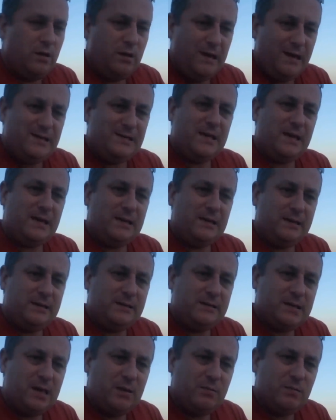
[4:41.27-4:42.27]
Exactly
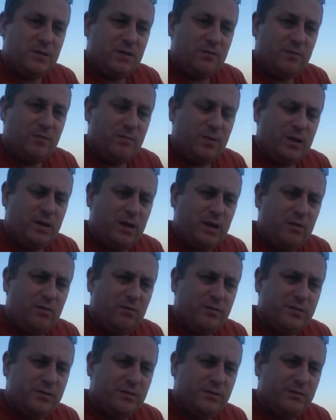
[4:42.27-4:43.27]
the same as everybody
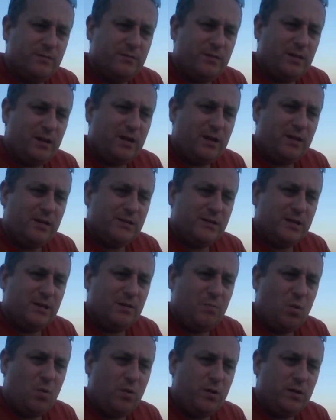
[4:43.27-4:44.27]
else? I can't see
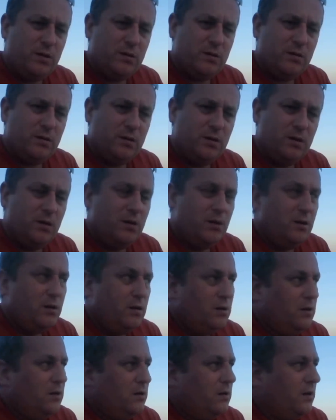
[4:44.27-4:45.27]
the point.
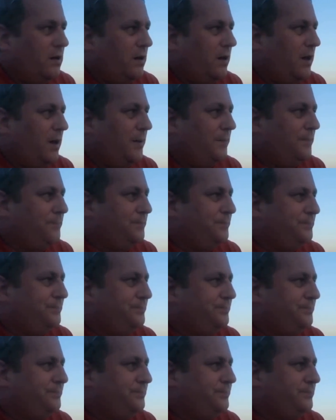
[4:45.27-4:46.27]
Um,